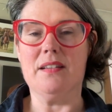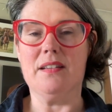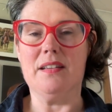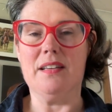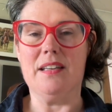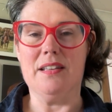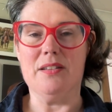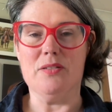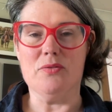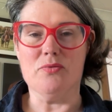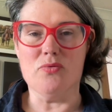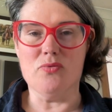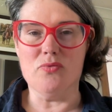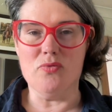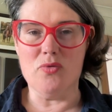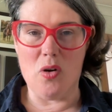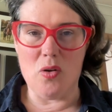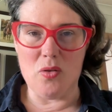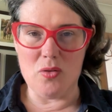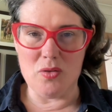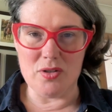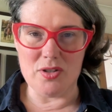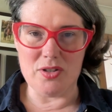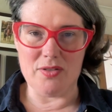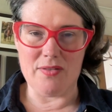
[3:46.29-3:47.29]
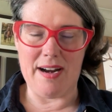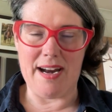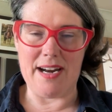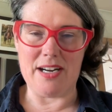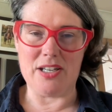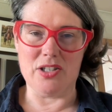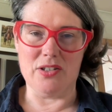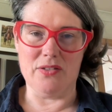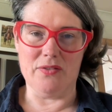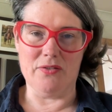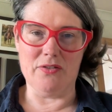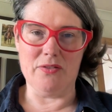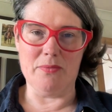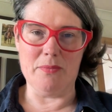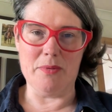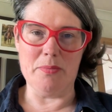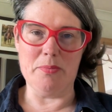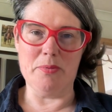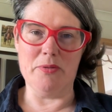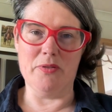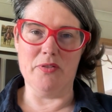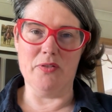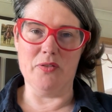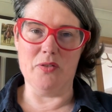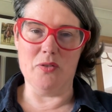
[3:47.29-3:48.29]
in the wrong direction from a
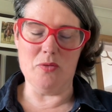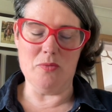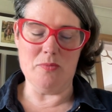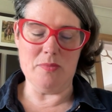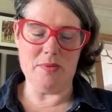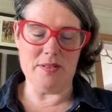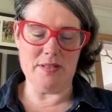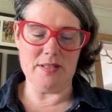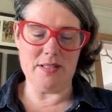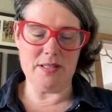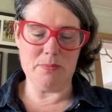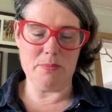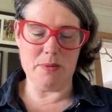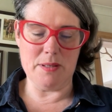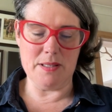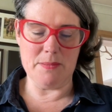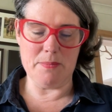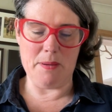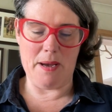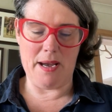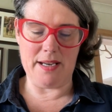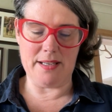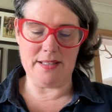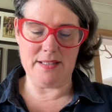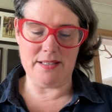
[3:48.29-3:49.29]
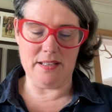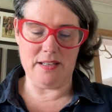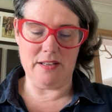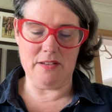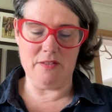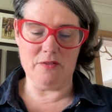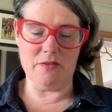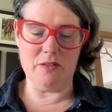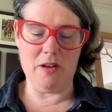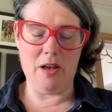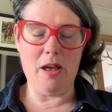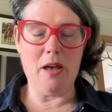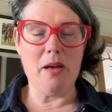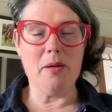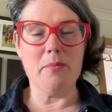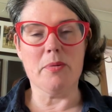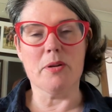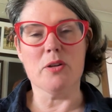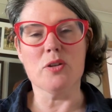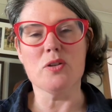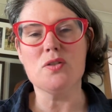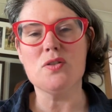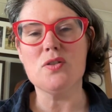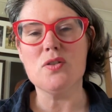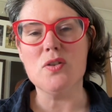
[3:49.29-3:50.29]
performance perspective,
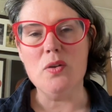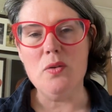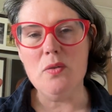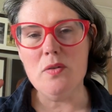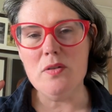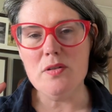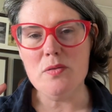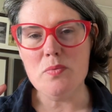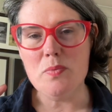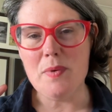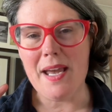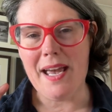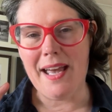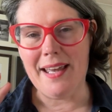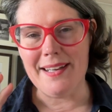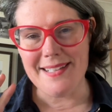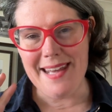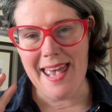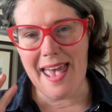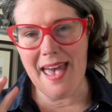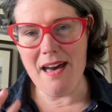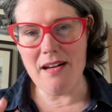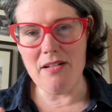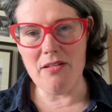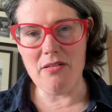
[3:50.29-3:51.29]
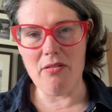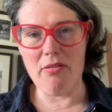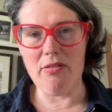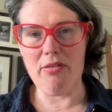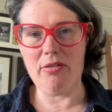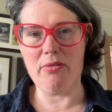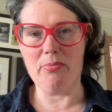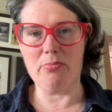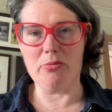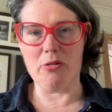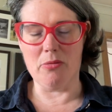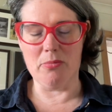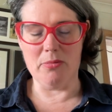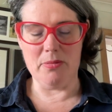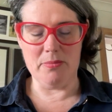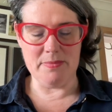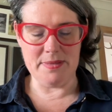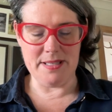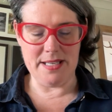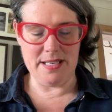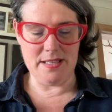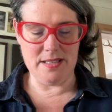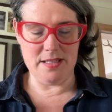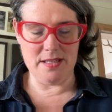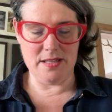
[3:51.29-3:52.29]
but as soon as we add health
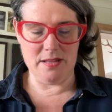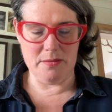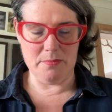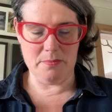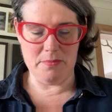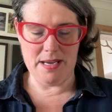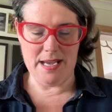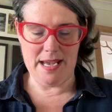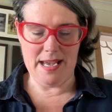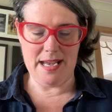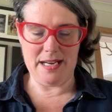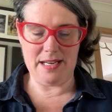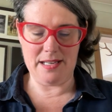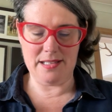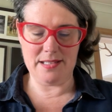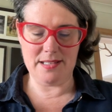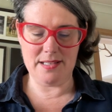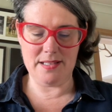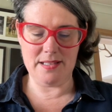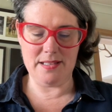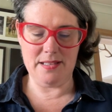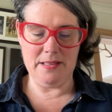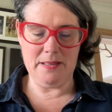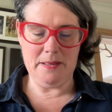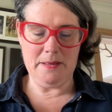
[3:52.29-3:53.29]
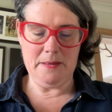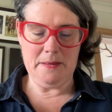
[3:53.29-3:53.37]
problems into the mix,